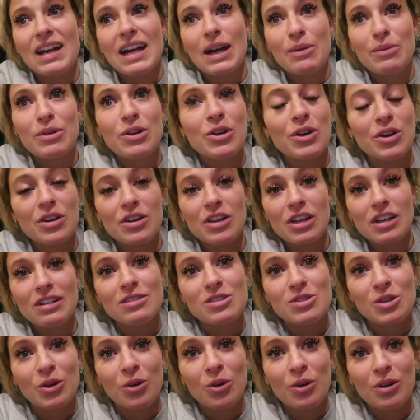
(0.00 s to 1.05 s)
And we've got a
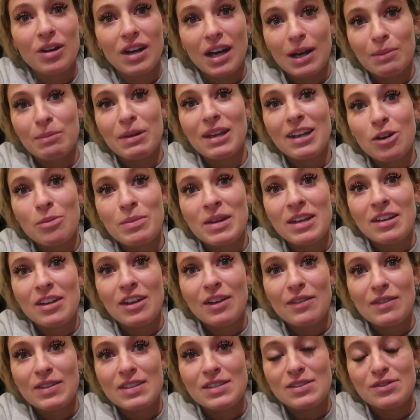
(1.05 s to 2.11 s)
girl talk. I'm a little bit
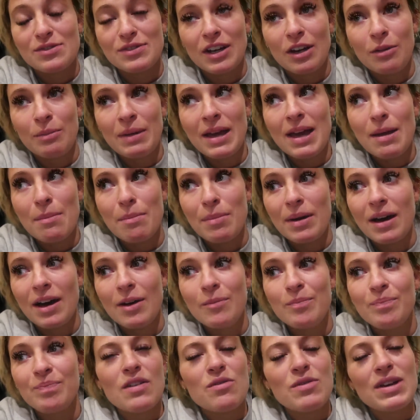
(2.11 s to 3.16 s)
nervous to film it,
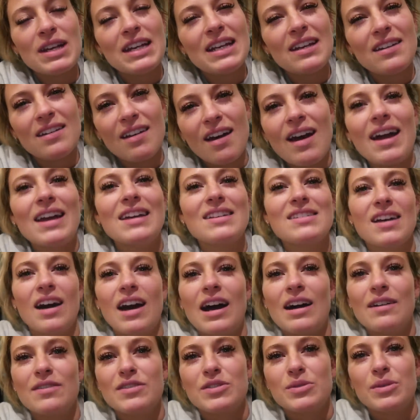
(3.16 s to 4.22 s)
but they're really nice
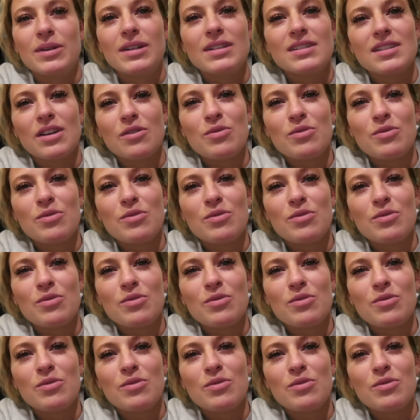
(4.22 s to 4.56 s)
afterwards.